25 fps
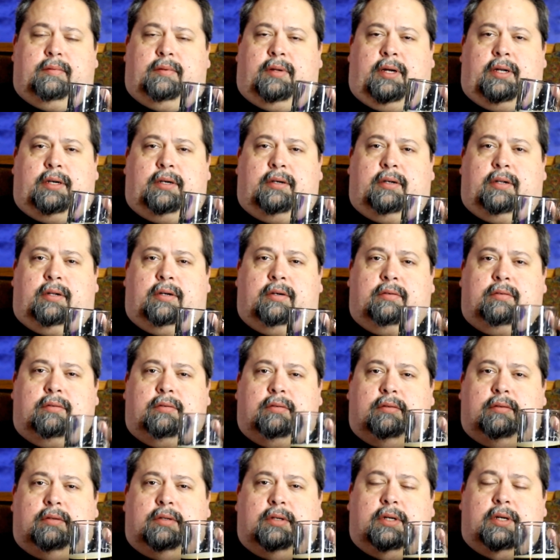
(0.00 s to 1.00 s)
I don't know.
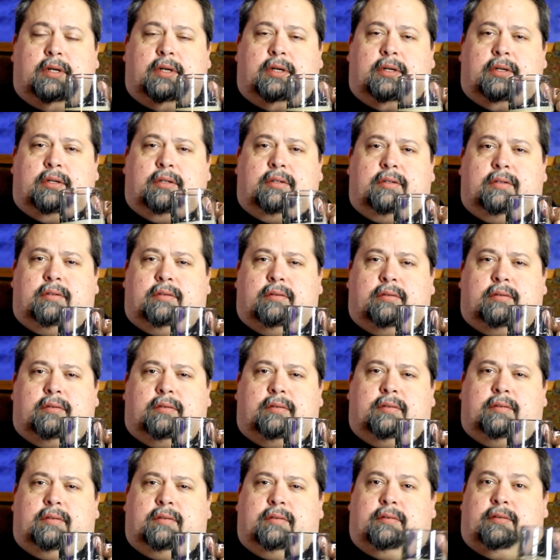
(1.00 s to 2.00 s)

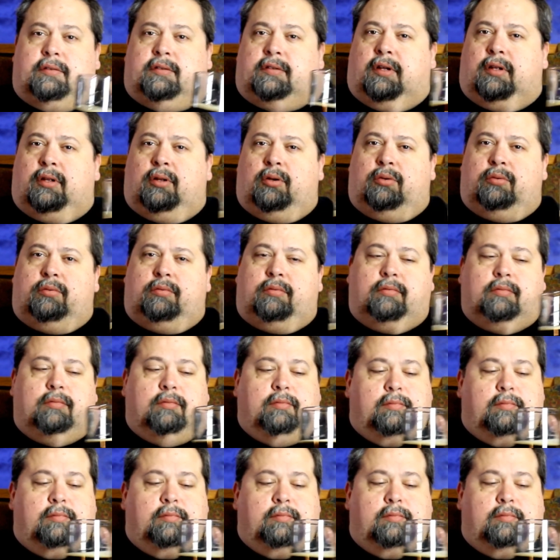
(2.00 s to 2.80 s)
Salute.